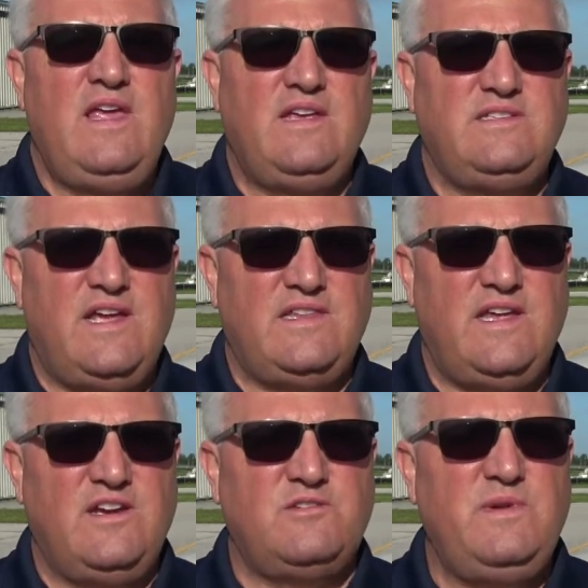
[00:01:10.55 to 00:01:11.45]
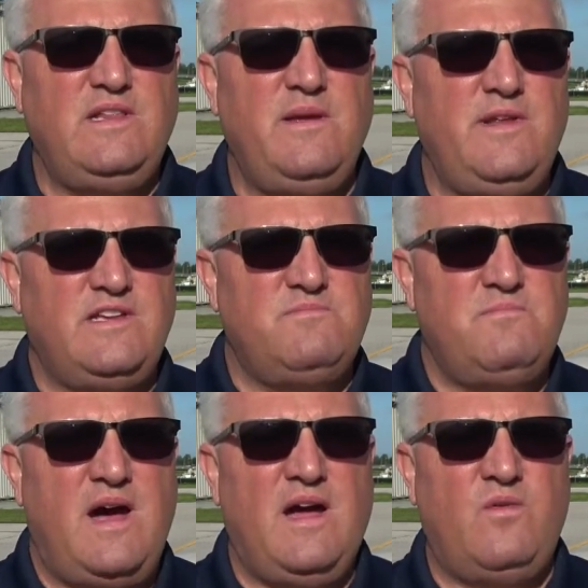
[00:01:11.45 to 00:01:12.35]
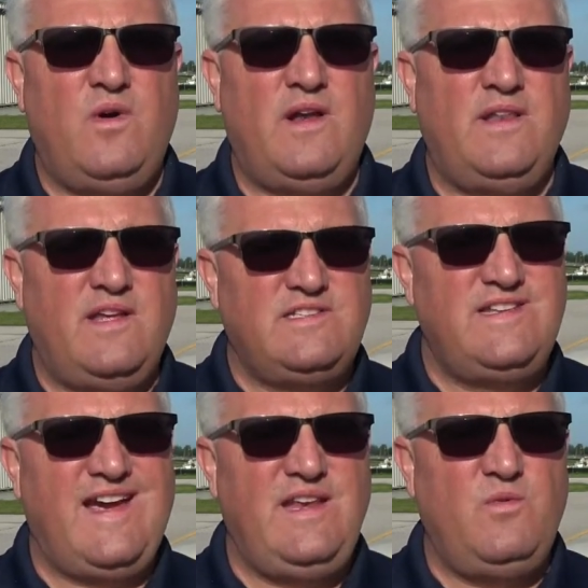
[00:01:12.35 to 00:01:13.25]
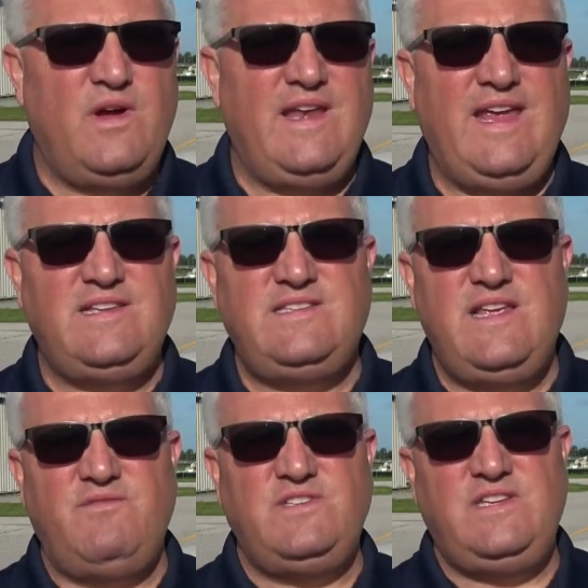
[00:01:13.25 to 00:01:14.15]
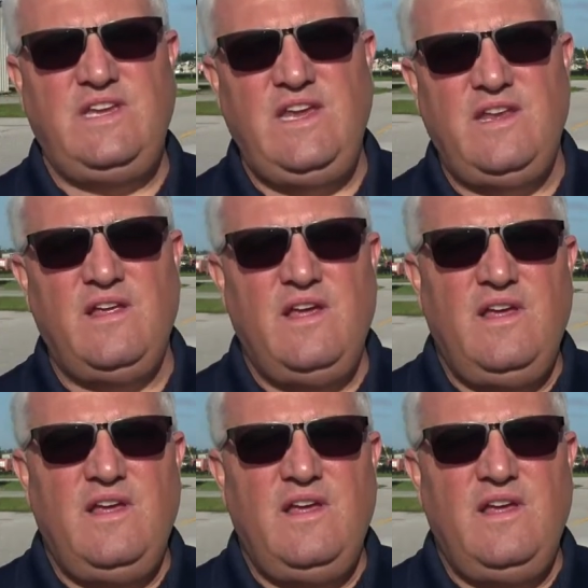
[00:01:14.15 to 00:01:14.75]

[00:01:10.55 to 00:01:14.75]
is that the airspeed limit is Mach 1, and that's 91,817.